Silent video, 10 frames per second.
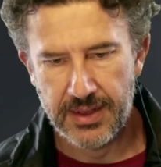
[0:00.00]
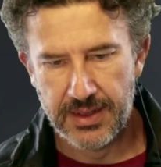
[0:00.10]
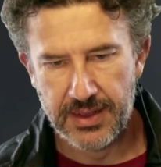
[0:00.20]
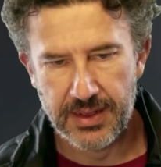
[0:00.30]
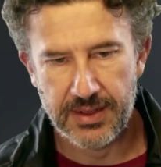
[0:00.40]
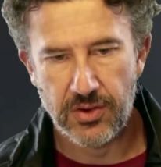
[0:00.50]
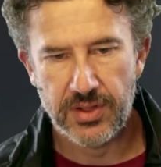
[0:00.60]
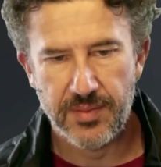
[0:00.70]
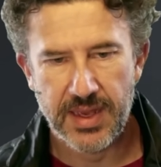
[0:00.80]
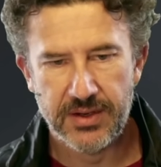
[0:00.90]
It
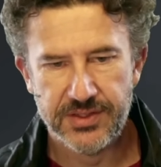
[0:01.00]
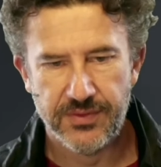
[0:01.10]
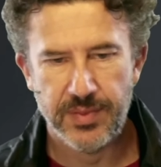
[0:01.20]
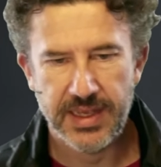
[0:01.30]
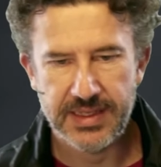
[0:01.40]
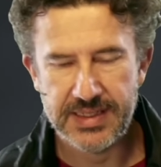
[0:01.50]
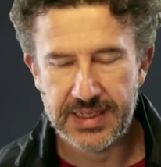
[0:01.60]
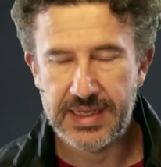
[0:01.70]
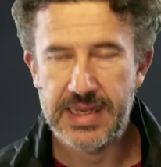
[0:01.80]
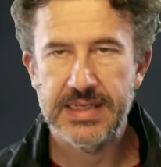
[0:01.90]
only matters if playing
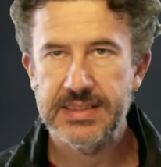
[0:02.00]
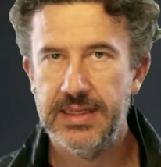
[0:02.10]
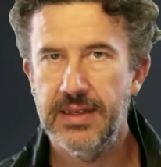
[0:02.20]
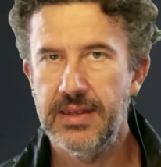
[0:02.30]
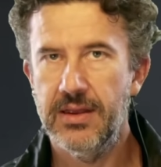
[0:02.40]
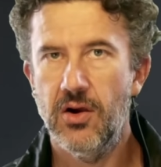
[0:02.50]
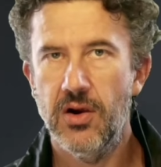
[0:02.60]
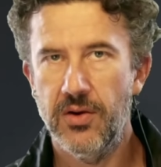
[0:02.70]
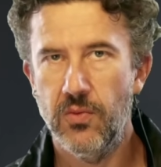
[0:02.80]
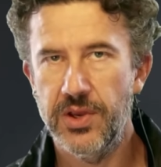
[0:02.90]
techniques
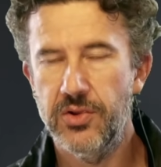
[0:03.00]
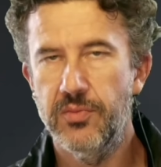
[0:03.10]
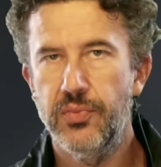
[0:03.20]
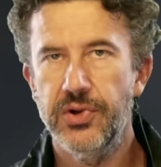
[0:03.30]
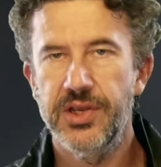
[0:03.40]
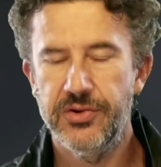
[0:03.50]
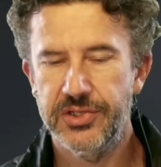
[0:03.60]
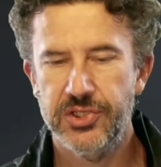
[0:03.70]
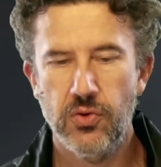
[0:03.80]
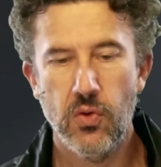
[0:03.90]
are what you can put in your
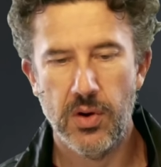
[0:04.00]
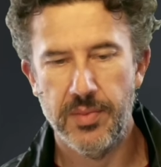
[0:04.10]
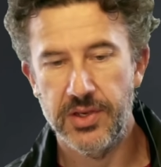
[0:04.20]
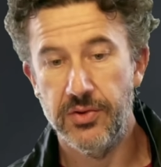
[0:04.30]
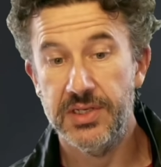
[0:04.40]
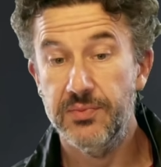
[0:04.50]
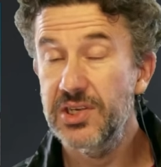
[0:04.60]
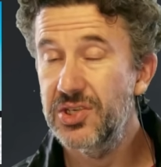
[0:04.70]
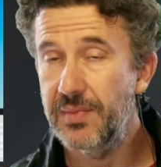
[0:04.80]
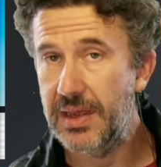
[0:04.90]
score, but your
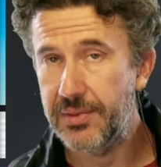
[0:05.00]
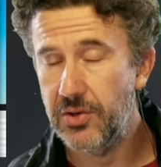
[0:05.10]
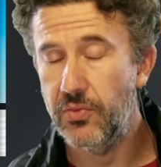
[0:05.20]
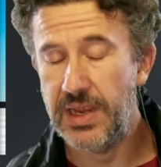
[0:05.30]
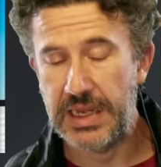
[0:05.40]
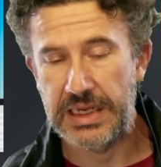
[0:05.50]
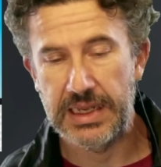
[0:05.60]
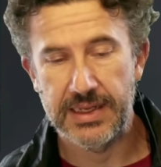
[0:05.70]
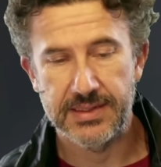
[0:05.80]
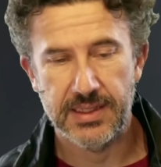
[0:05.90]
expression map can
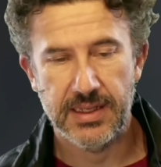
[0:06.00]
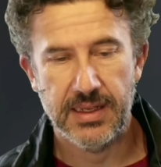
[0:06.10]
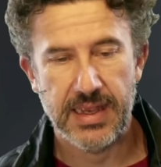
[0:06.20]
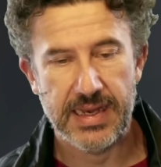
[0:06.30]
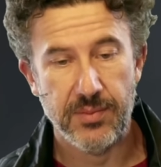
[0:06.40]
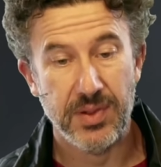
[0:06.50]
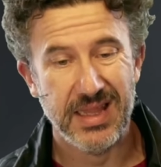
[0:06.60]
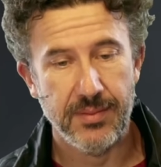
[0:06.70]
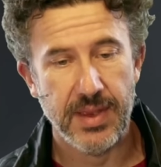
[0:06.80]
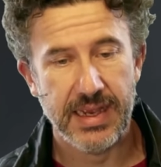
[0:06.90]
recognize any
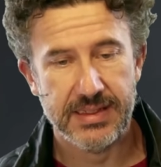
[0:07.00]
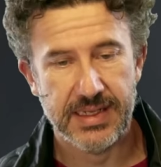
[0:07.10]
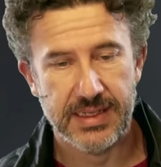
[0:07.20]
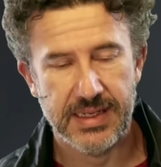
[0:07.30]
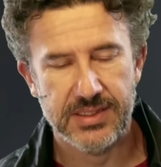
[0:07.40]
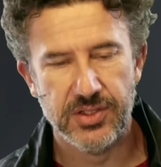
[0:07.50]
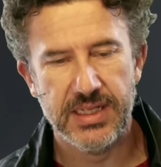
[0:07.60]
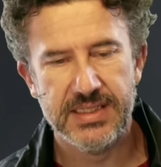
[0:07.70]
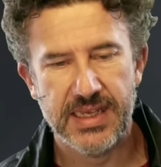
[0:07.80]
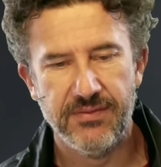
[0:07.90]
playback technique. So
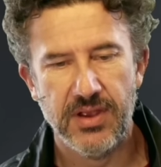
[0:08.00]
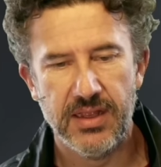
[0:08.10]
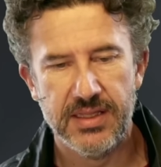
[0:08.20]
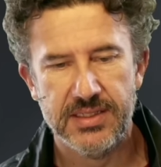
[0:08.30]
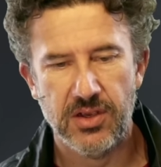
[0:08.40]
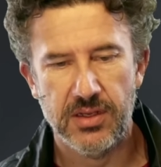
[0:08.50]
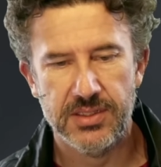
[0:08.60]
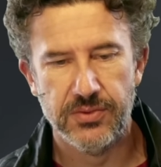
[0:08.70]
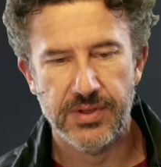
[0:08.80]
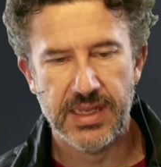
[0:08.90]
let's say I've got this
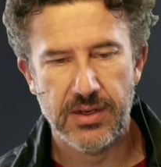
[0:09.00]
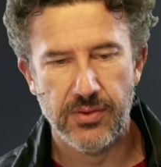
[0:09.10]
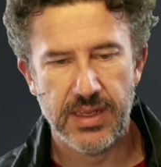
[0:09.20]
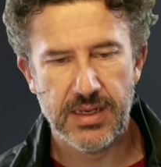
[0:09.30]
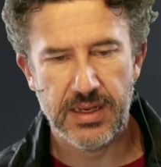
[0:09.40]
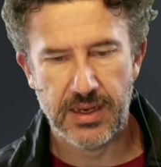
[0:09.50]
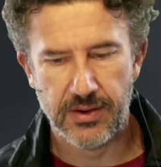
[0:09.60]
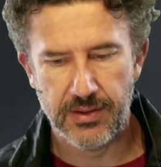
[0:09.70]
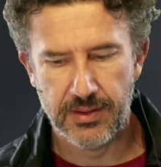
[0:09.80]
consordino in here,